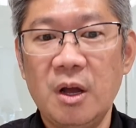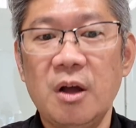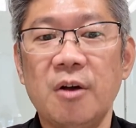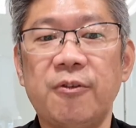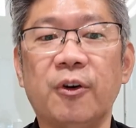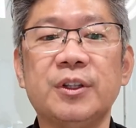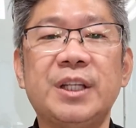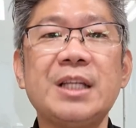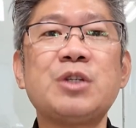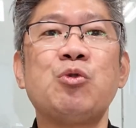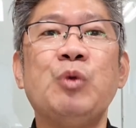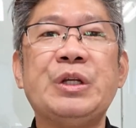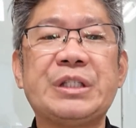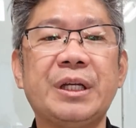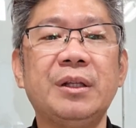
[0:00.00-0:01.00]
For this
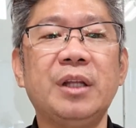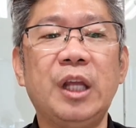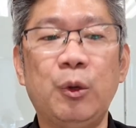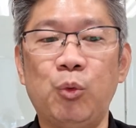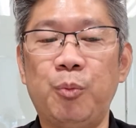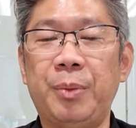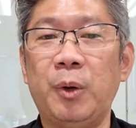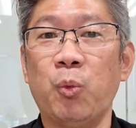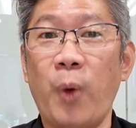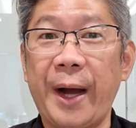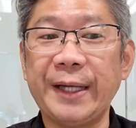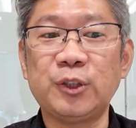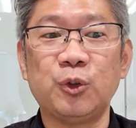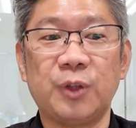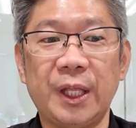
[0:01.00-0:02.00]
reason, it would be
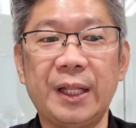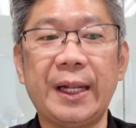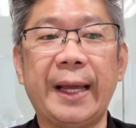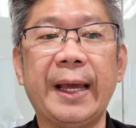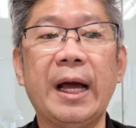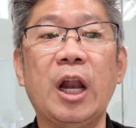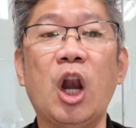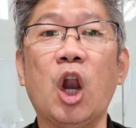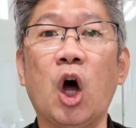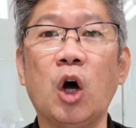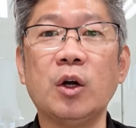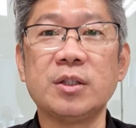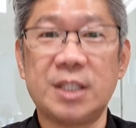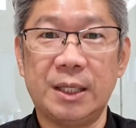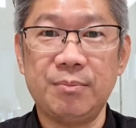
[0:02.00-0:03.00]
wise to think like a
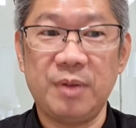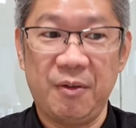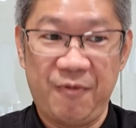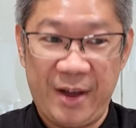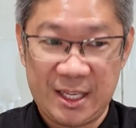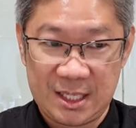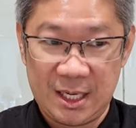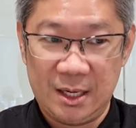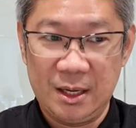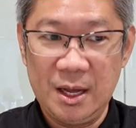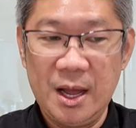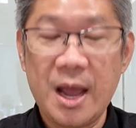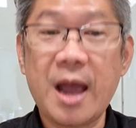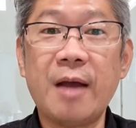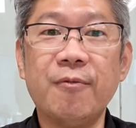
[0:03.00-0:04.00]
long-term investor
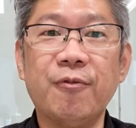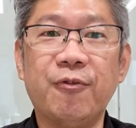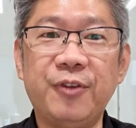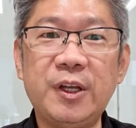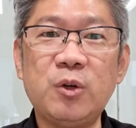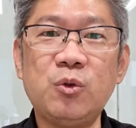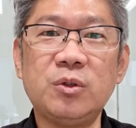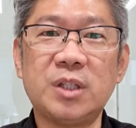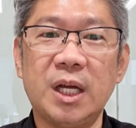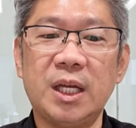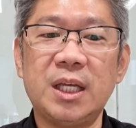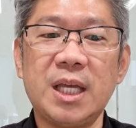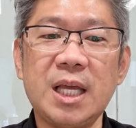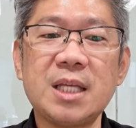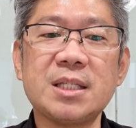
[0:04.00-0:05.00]
and view the
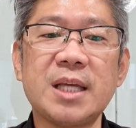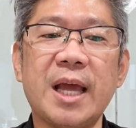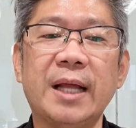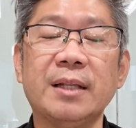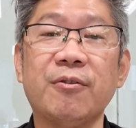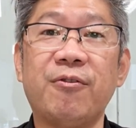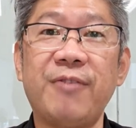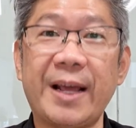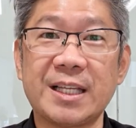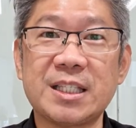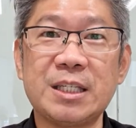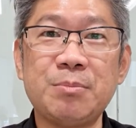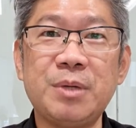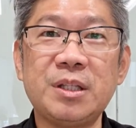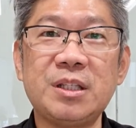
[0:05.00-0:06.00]
ease and
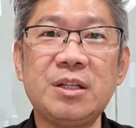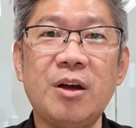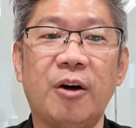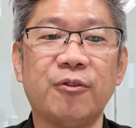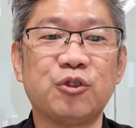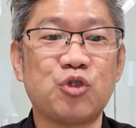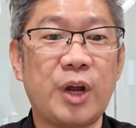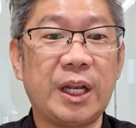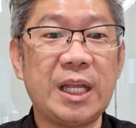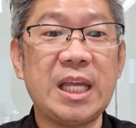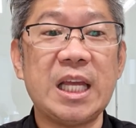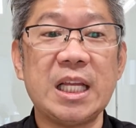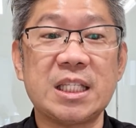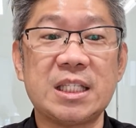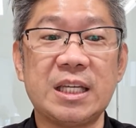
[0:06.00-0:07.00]
flexibility of trading
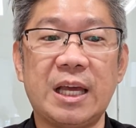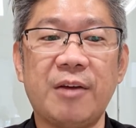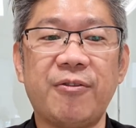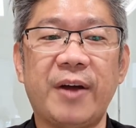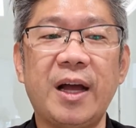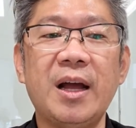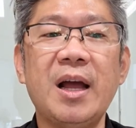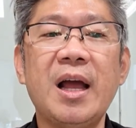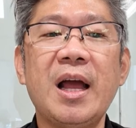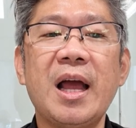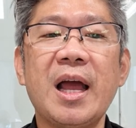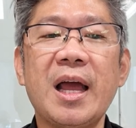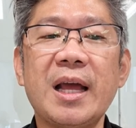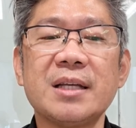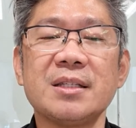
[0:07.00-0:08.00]
ETF
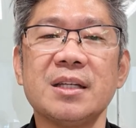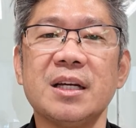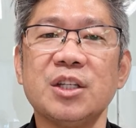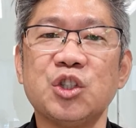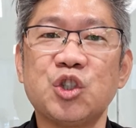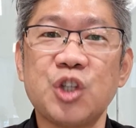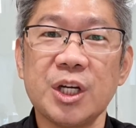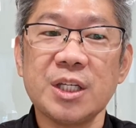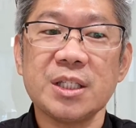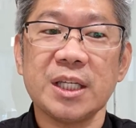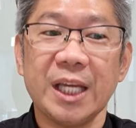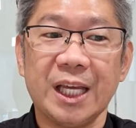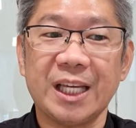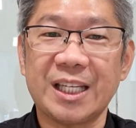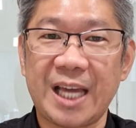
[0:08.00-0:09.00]
as a
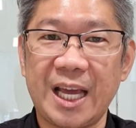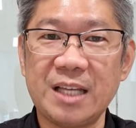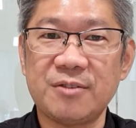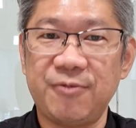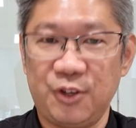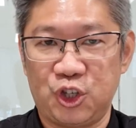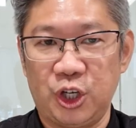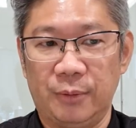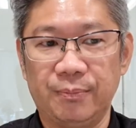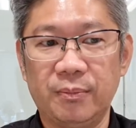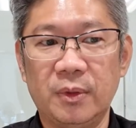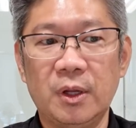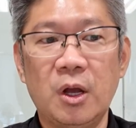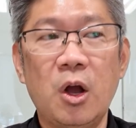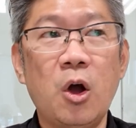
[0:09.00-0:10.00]
just-in-case feature,
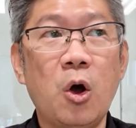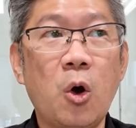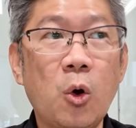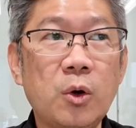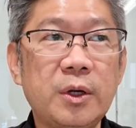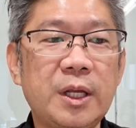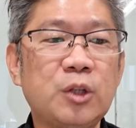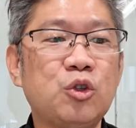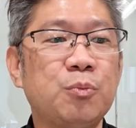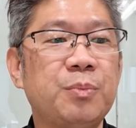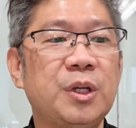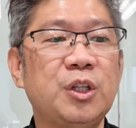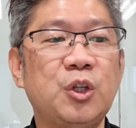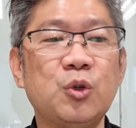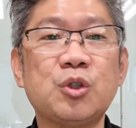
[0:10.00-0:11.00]
only to be
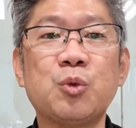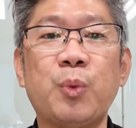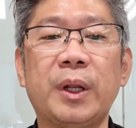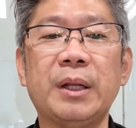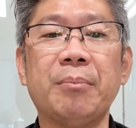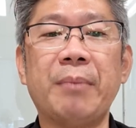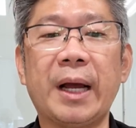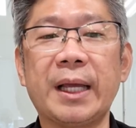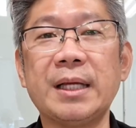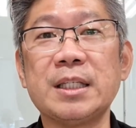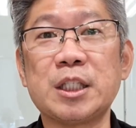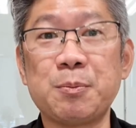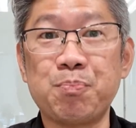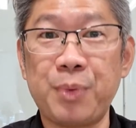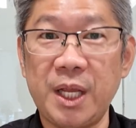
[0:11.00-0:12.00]
used when the market
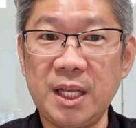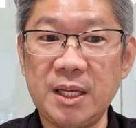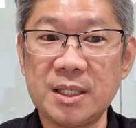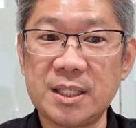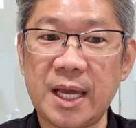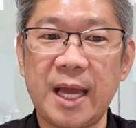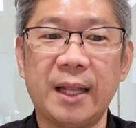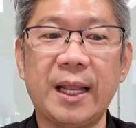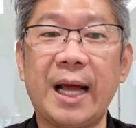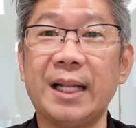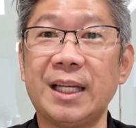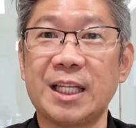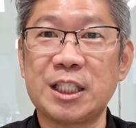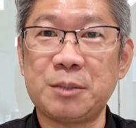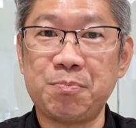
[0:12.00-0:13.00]
springs an
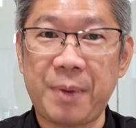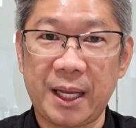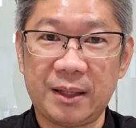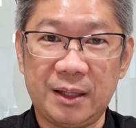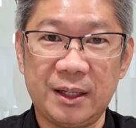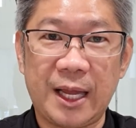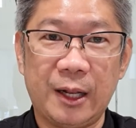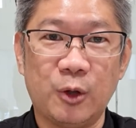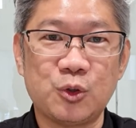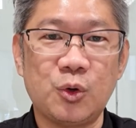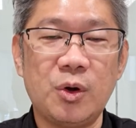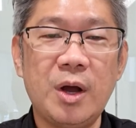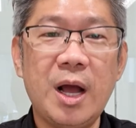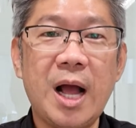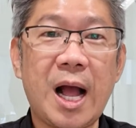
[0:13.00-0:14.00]
unexpected and
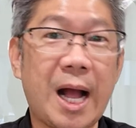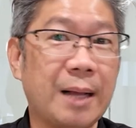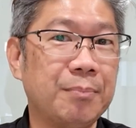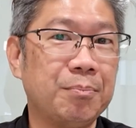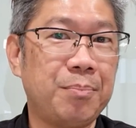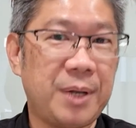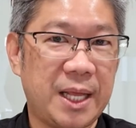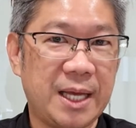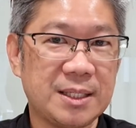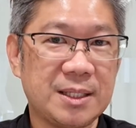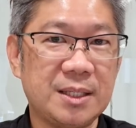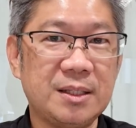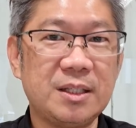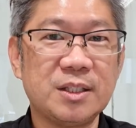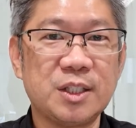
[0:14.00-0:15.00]
also
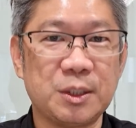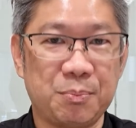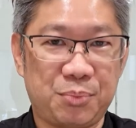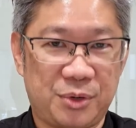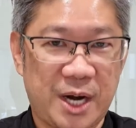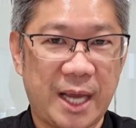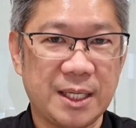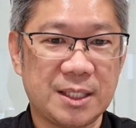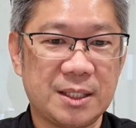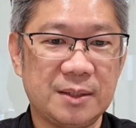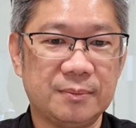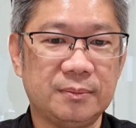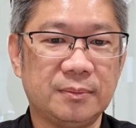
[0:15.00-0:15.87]
unpleasant surprise.